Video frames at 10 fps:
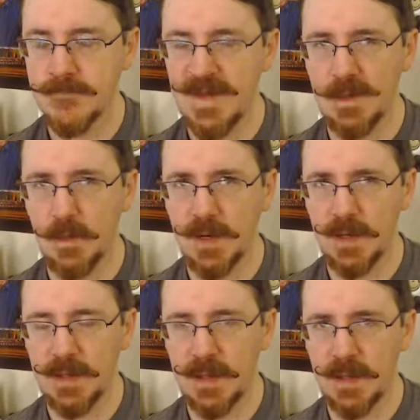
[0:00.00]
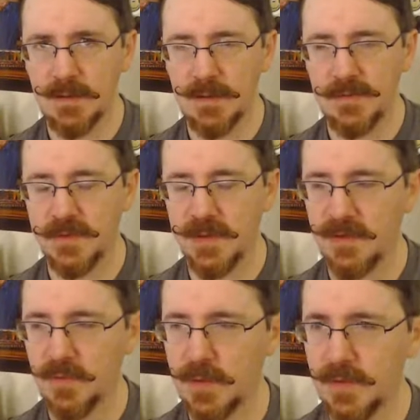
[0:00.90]
Anyway, yeah, the other
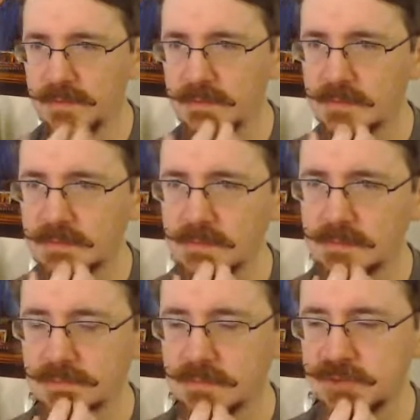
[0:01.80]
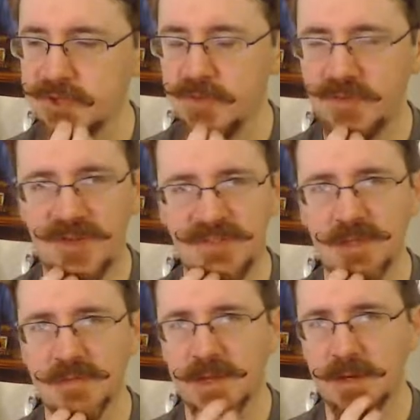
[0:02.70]
Ferengi's wife. But she was a decent
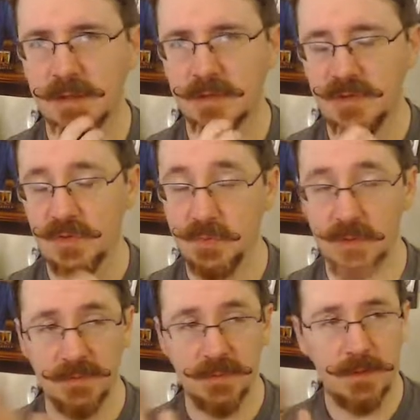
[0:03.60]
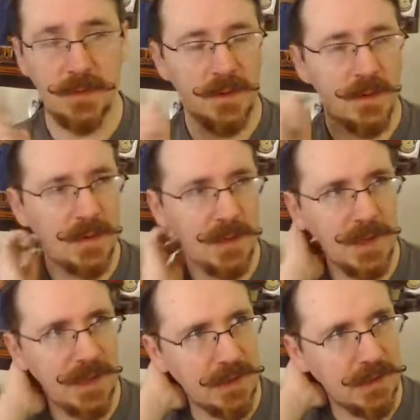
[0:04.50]
enough character. She was beautiful.
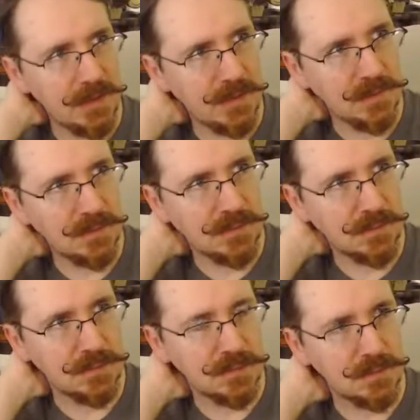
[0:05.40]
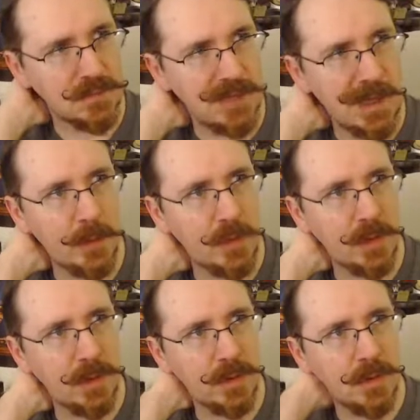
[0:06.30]
And Dabble
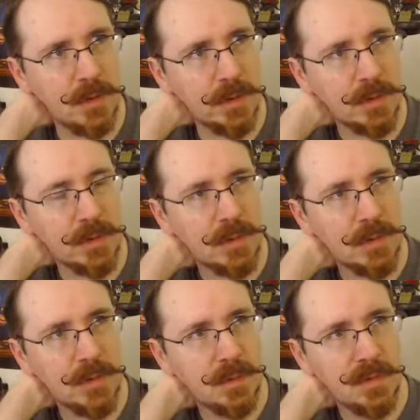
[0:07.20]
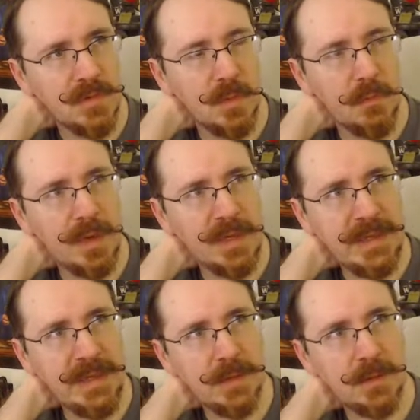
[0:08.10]
Girl, so
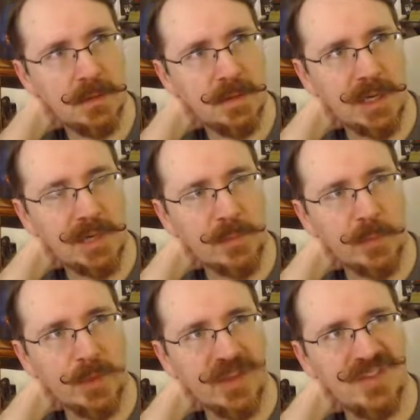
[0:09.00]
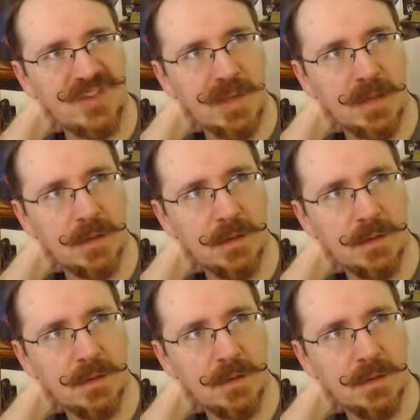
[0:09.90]
money. I don't even remember what I said.